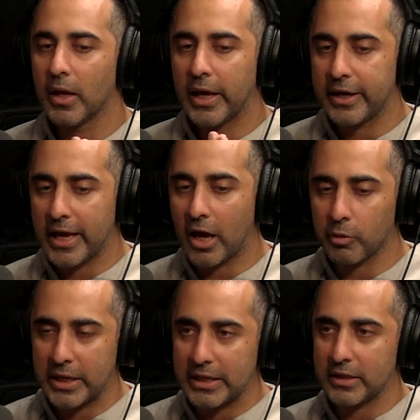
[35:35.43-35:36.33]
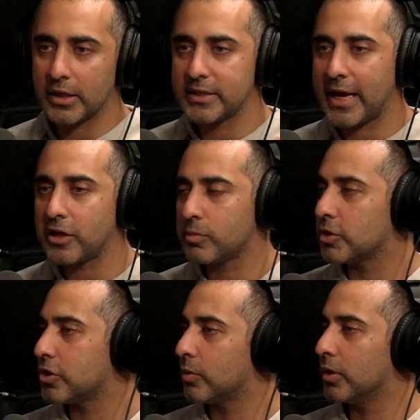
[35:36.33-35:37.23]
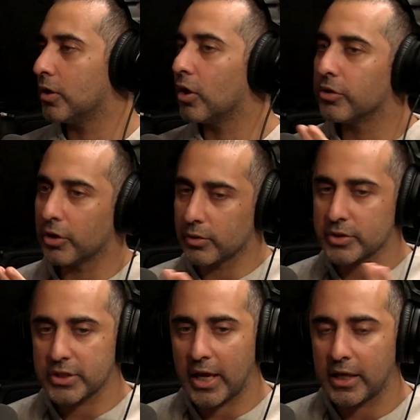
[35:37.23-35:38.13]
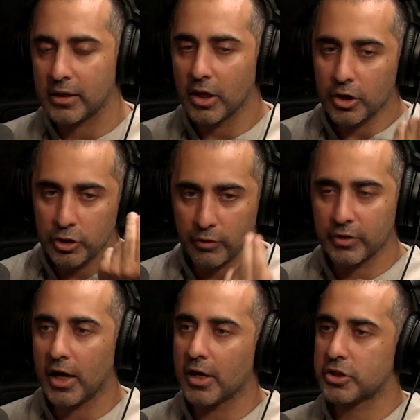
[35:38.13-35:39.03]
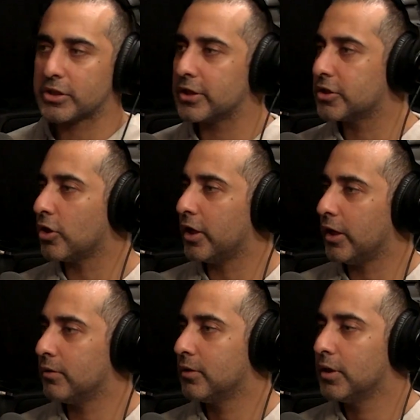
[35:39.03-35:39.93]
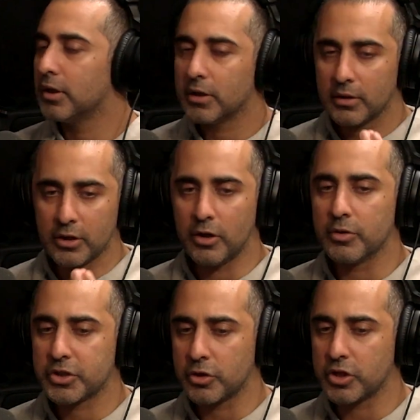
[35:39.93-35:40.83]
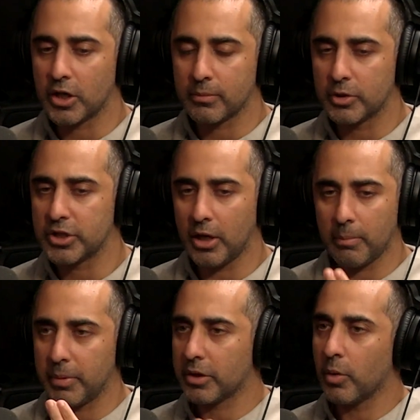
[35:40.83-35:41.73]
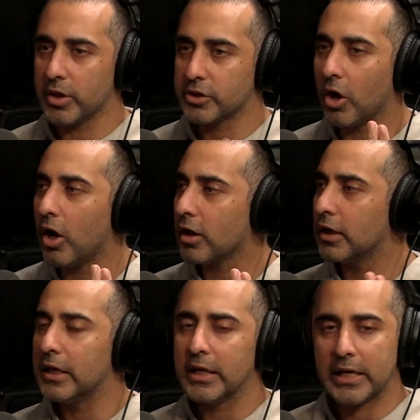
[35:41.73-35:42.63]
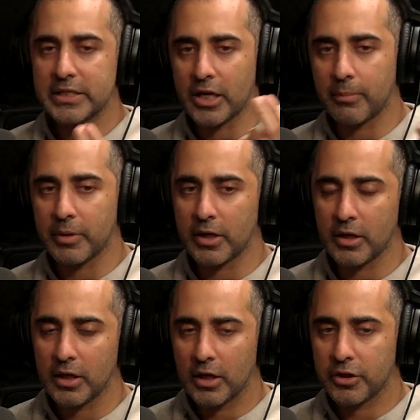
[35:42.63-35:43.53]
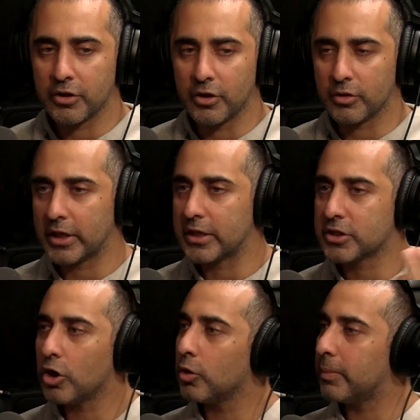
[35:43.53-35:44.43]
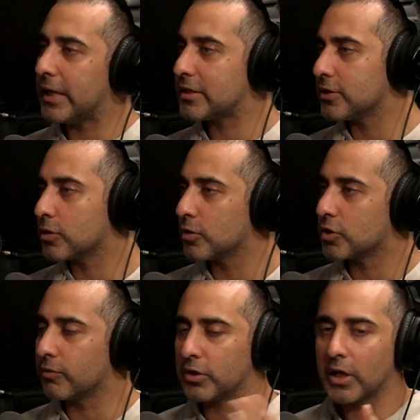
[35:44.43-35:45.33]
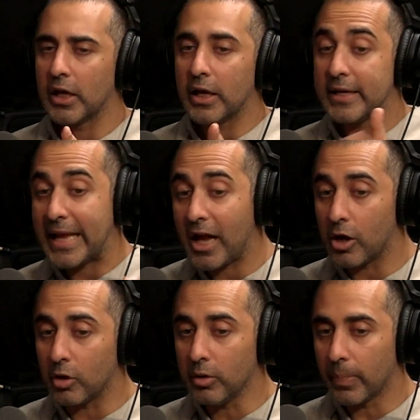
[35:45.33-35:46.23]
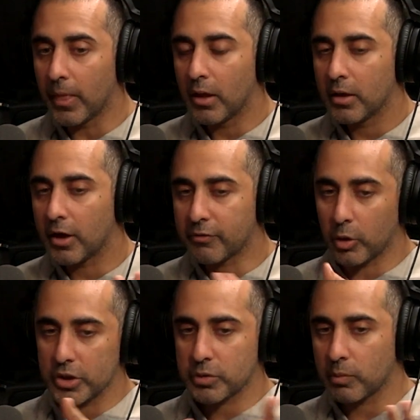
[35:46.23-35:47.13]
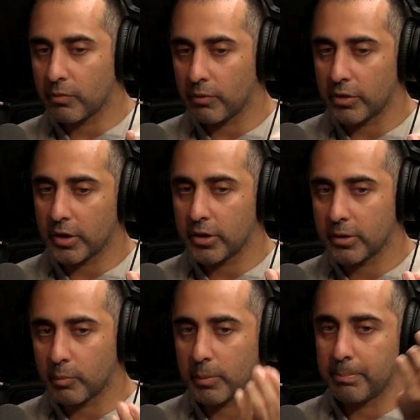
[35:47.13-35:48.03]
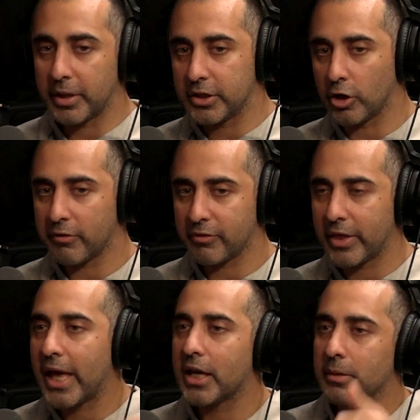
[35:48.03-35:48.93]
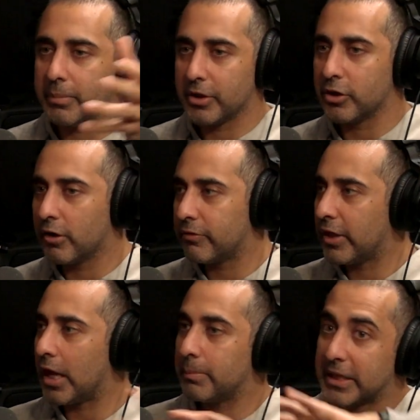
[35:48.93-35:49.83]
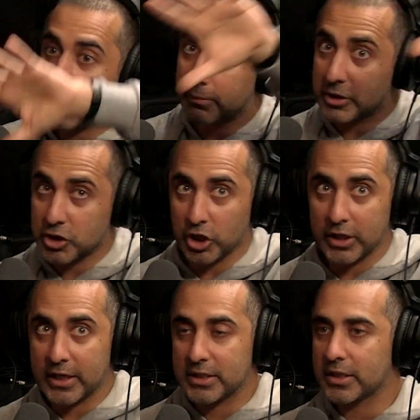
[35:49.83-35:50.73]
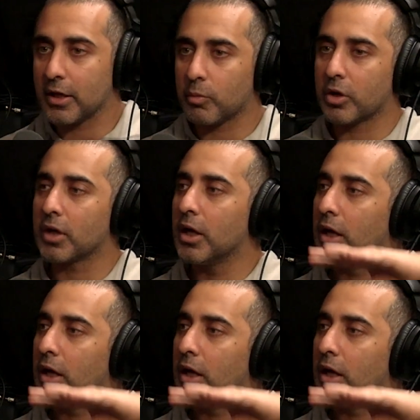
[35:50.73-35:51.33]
And now any attachments to it are those that you have consciously sought out. Satoshi Nakamoto set up Bitcoin Talk, and he set up like his code base and so on and so forth. Now, of course, the what budded off of that became this gigantic network,